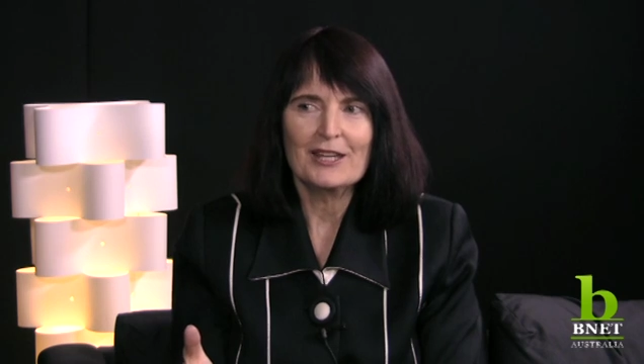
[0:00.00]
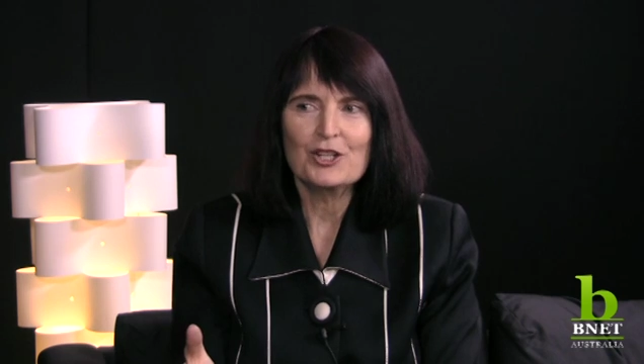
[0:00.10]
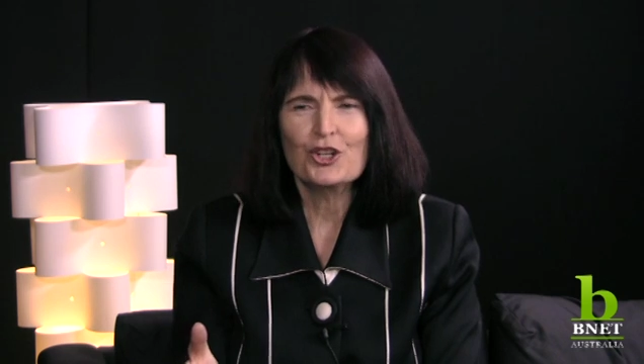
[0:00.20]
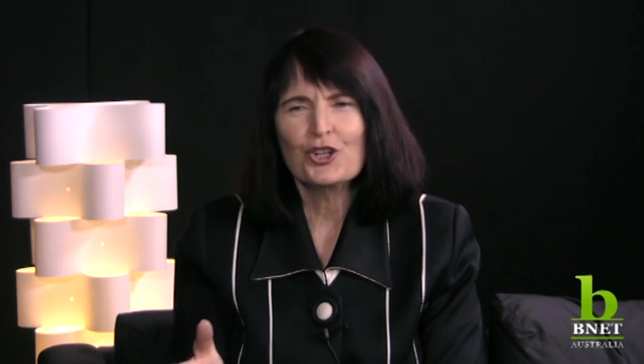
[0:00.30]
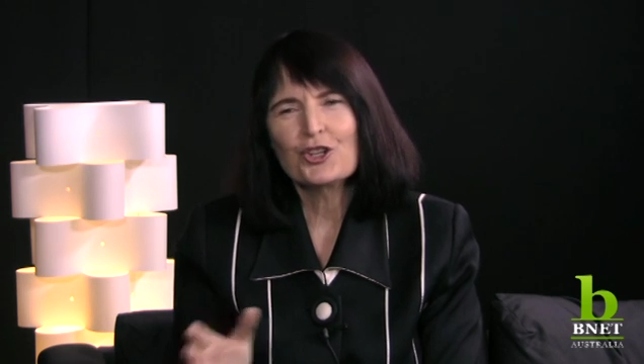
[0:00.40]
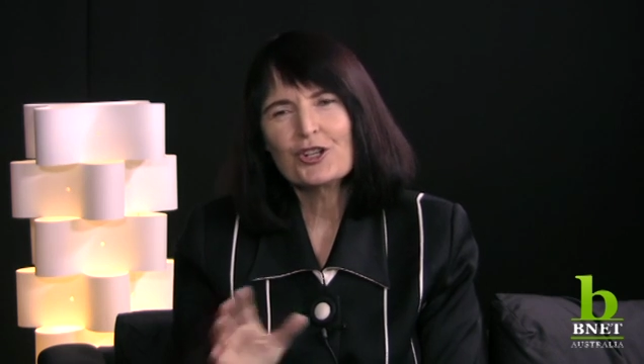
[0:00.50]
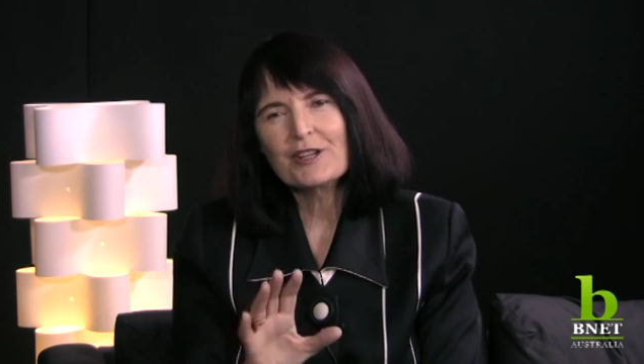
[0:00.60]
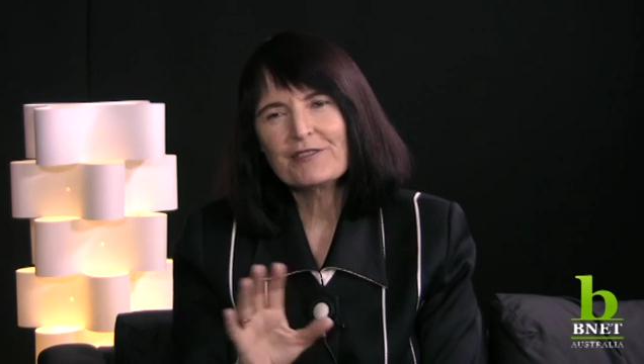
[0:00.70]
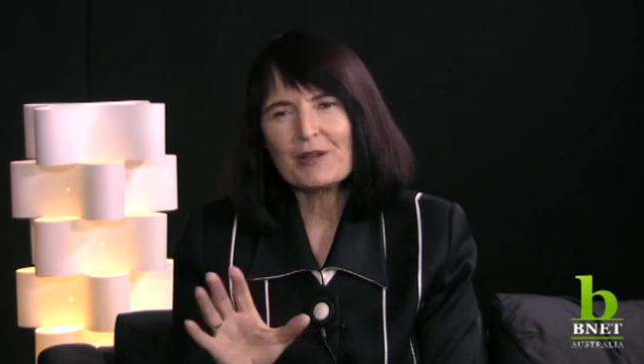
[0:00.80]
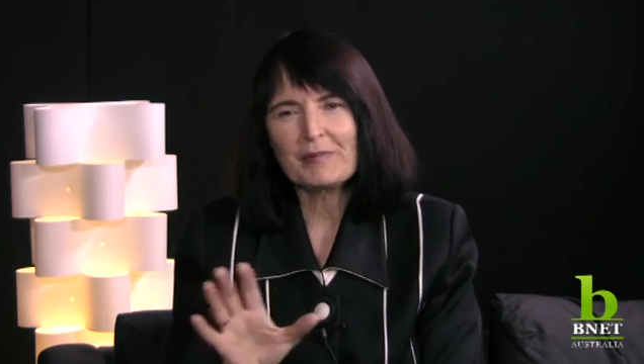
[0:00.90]
you know,
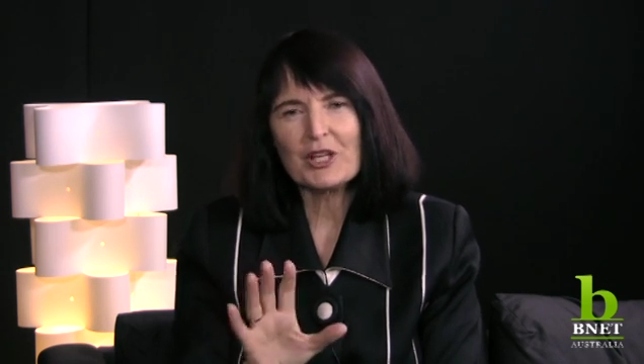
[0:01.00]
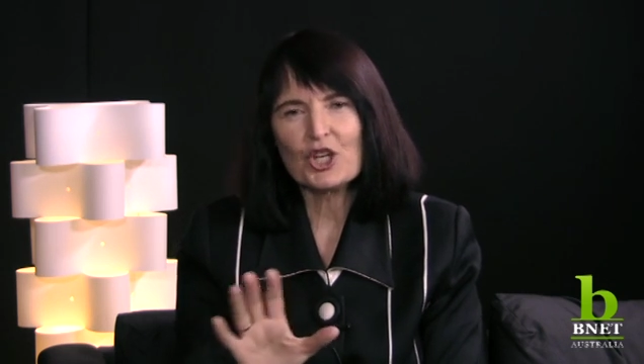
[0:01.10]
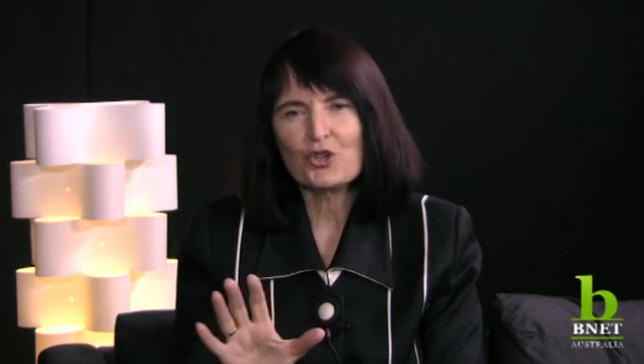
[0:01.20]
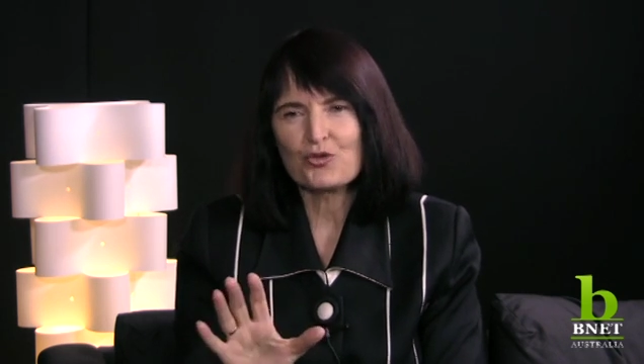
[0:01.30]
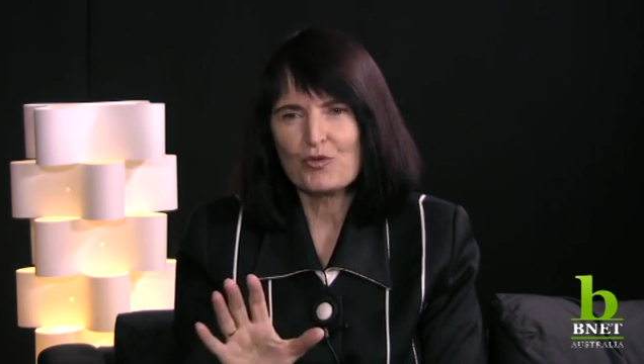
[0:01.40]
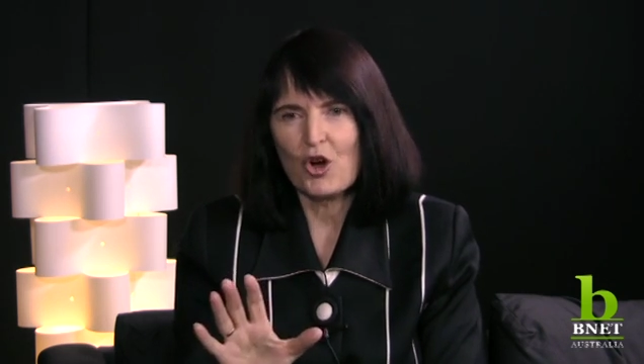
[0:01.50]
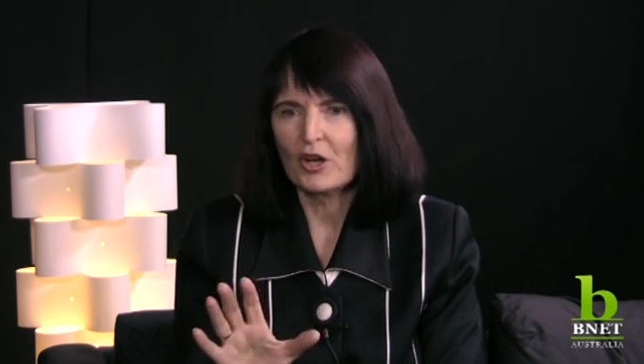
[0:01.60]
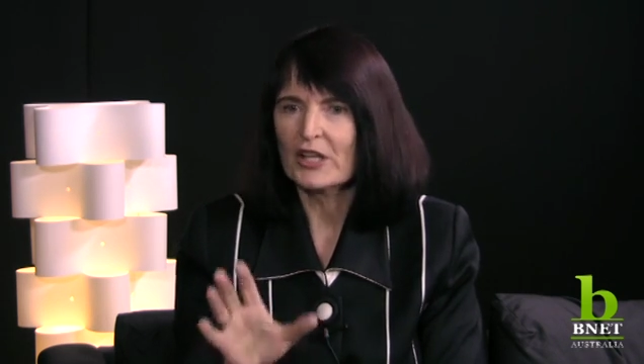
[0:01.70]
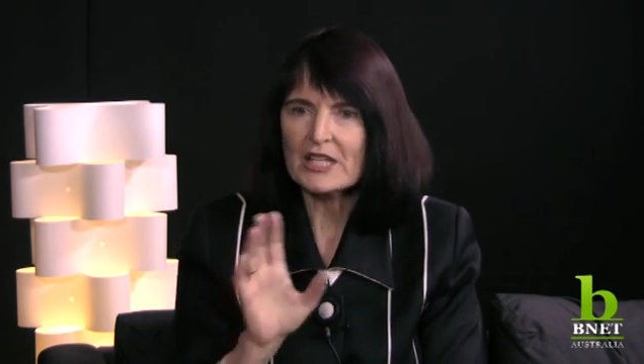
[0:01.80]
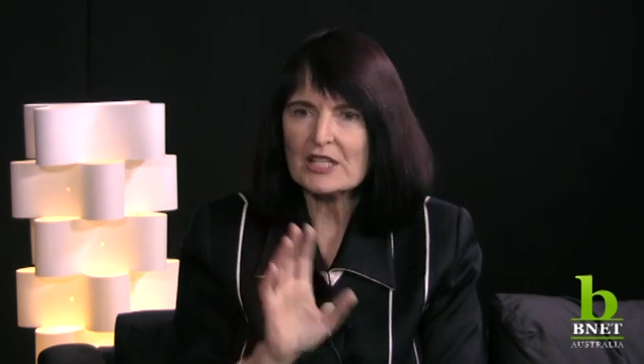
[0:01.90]
if something goes wrong,
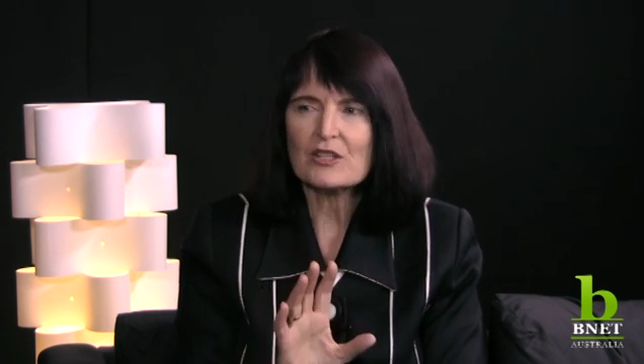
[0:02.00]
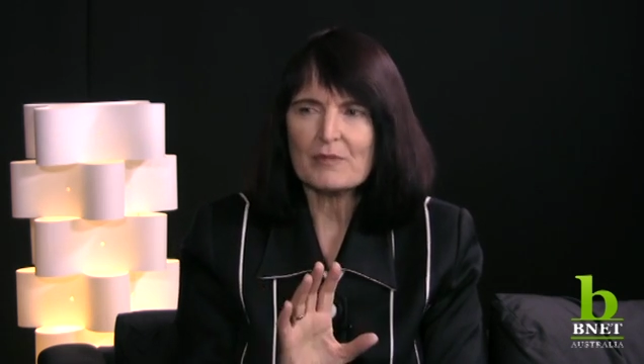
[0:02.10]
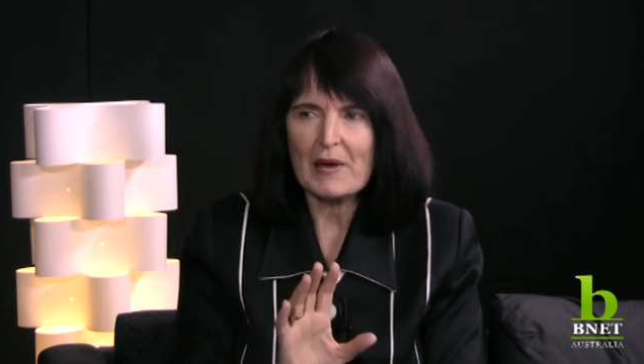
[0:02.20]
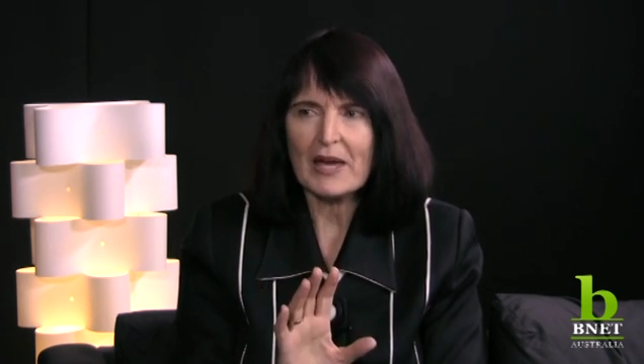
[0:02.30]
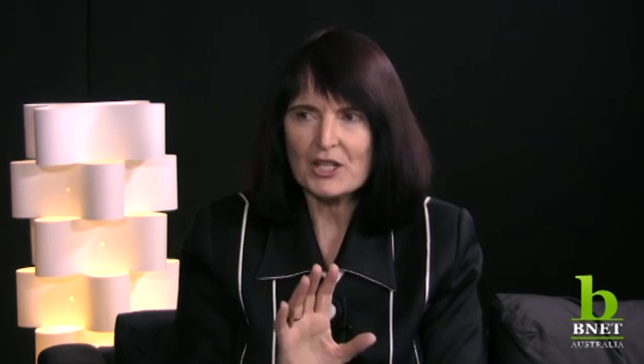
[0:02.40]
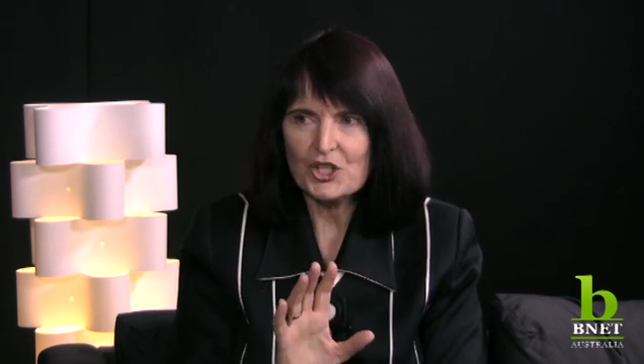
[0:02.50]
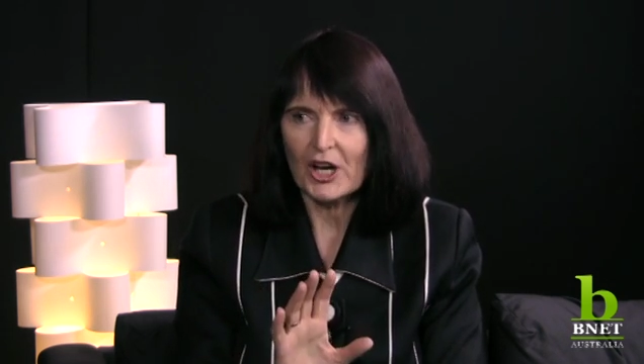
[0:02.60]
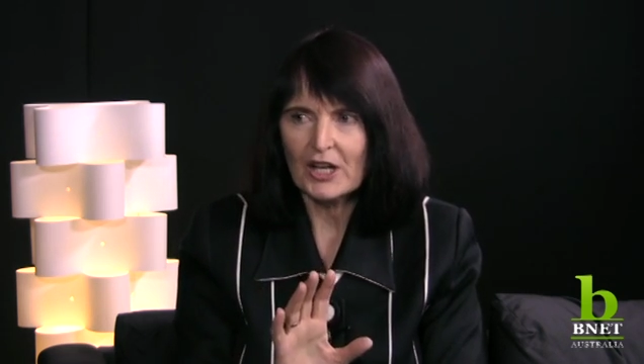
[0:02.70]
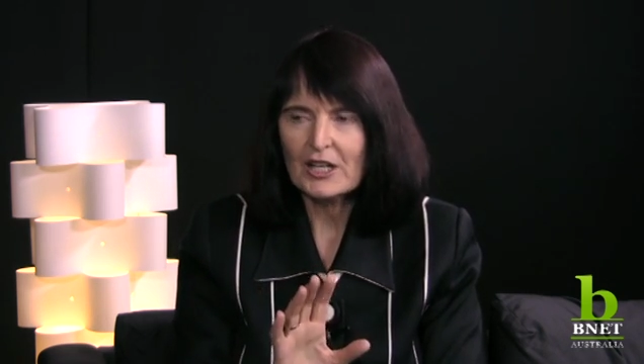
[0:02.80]
unless it's major,